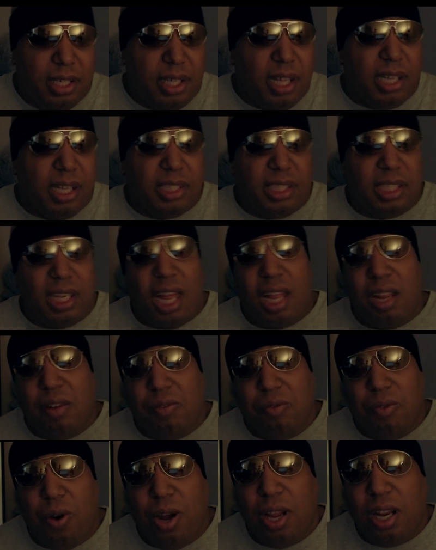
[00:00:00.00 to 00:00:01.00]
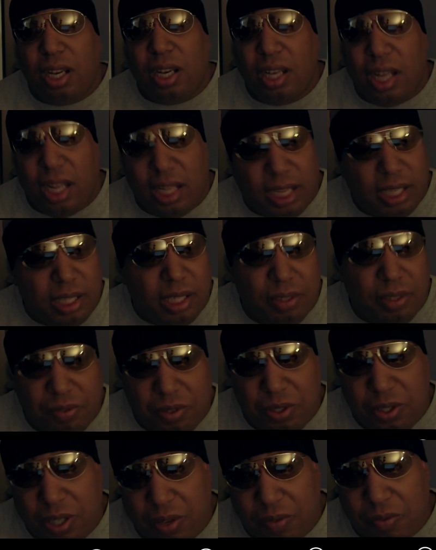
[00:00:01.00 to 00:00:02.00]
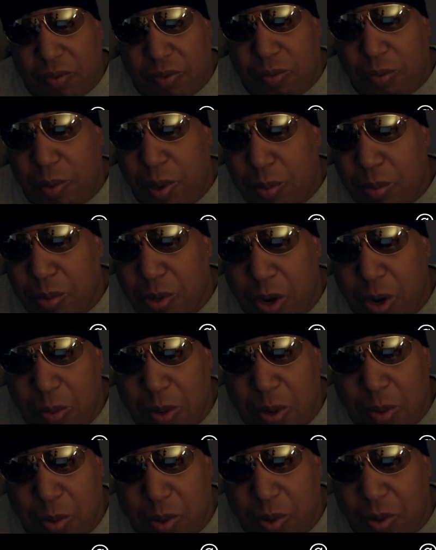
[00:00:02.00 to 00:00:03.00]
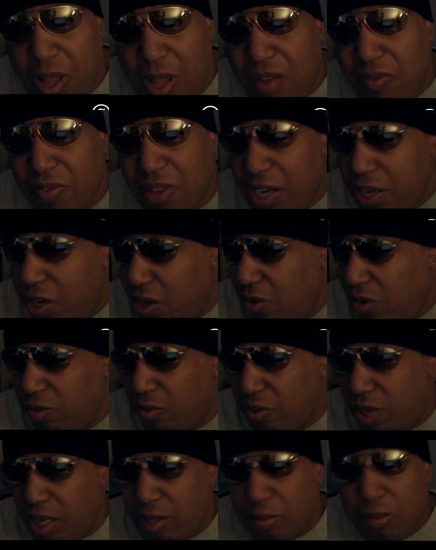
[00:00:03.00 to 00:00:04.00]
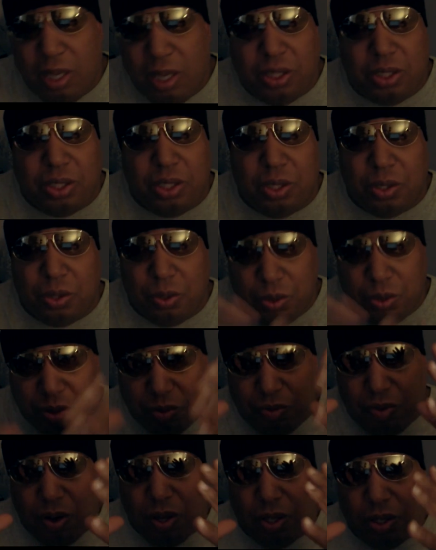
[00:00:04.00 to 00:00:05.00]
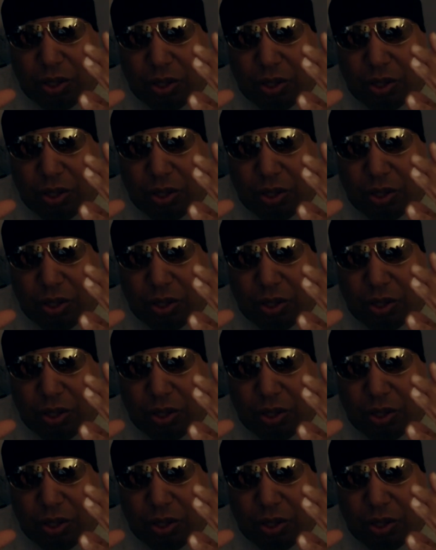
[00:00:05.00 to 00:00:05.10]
Like I said, if people know me in real life, they know like my circle as far